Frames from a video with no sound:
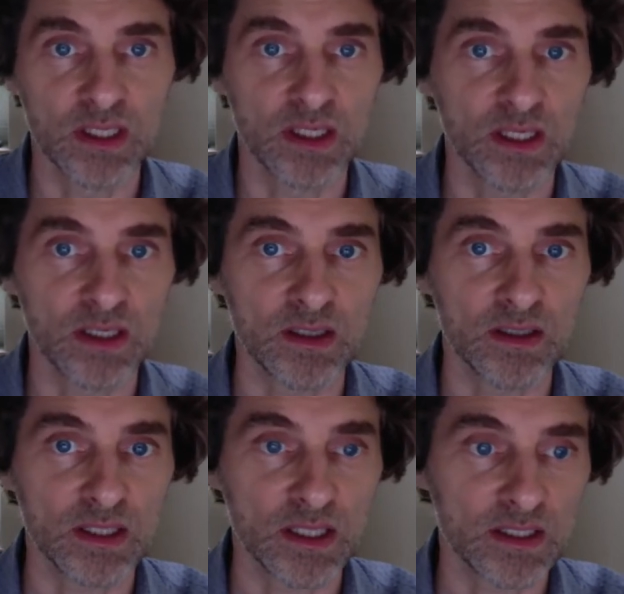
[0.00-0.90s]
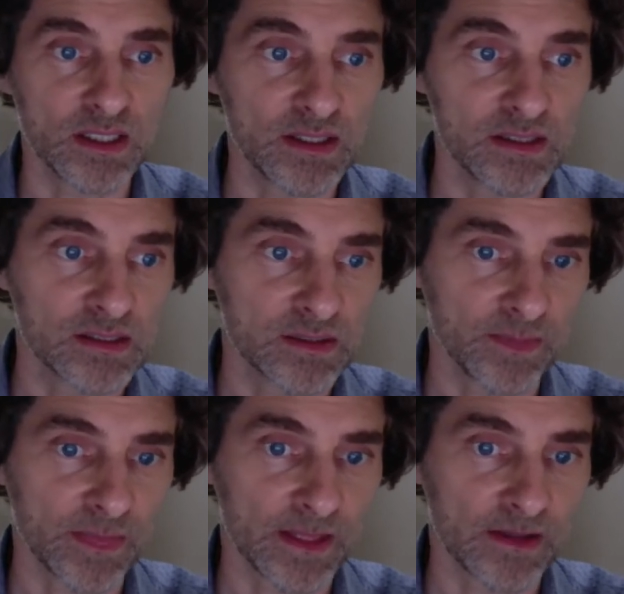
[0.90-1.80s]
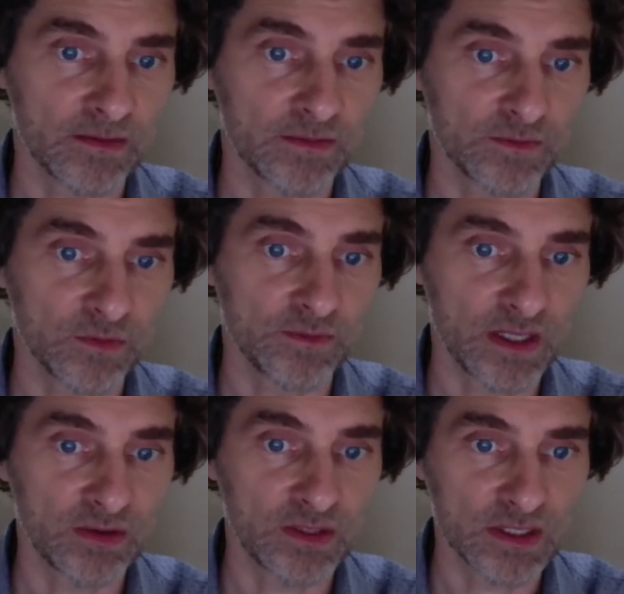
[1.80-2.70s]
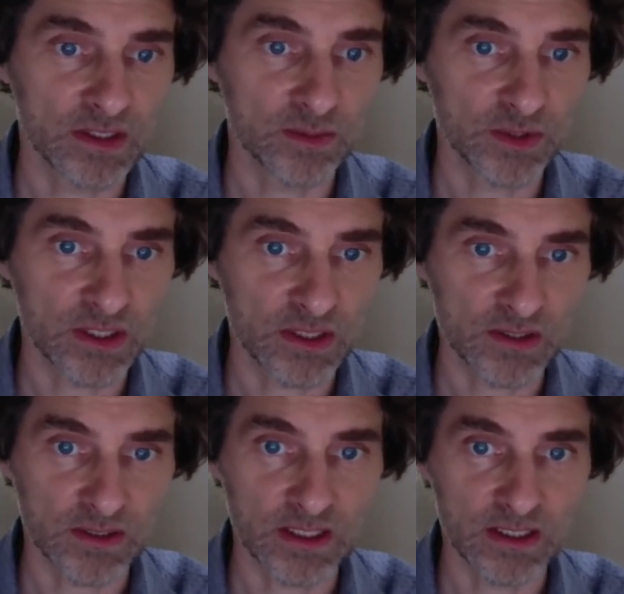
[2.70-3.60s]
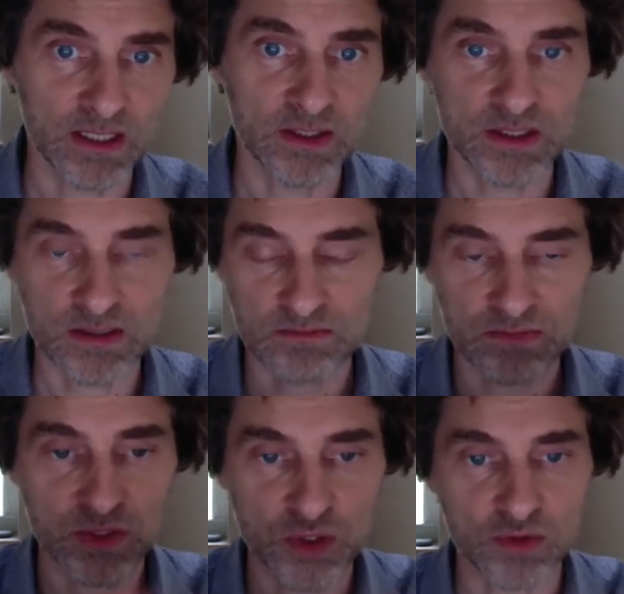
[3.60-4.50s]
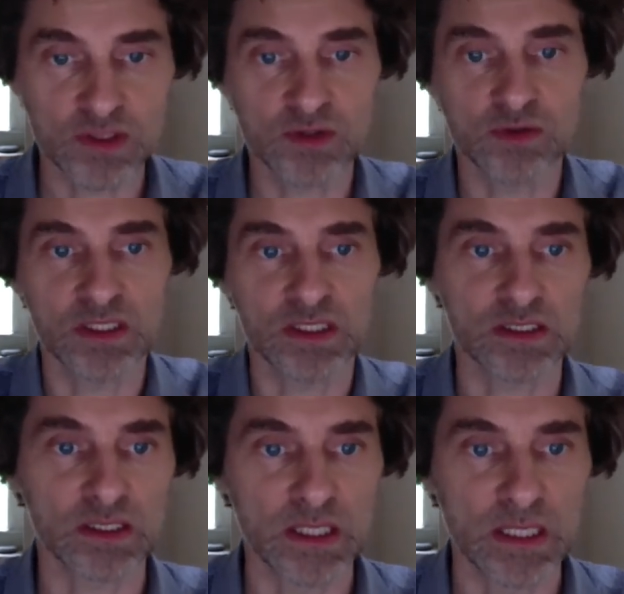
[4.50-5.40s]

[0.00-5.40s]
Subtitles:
guidelines for variant interpretation. And I just show this to you as